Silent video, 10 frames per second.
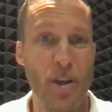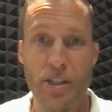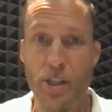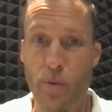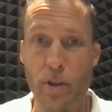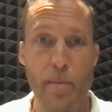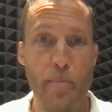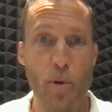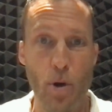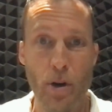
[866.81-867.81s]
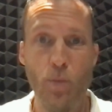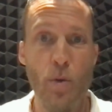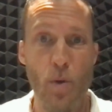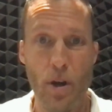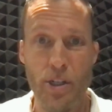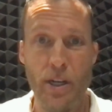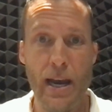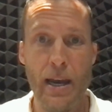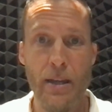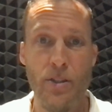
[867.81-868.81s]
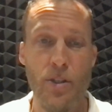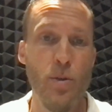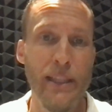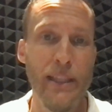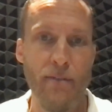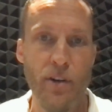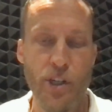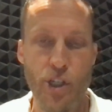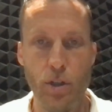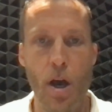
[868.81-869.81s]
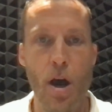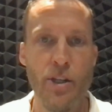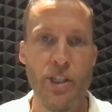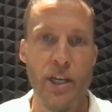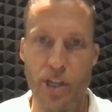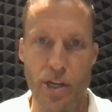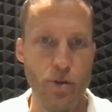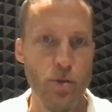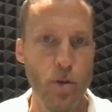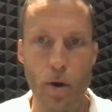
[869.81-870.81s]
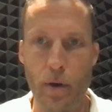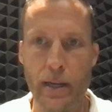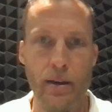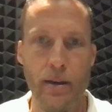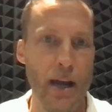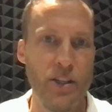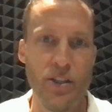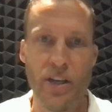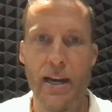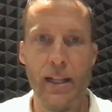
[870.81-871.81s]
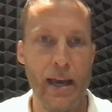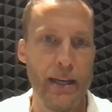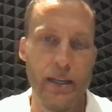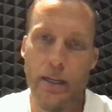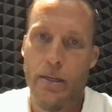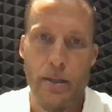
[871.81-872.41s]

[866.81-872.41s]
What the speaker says: Post-launch is really important. We want you guys to leverage your launch, continue growing, not just kind of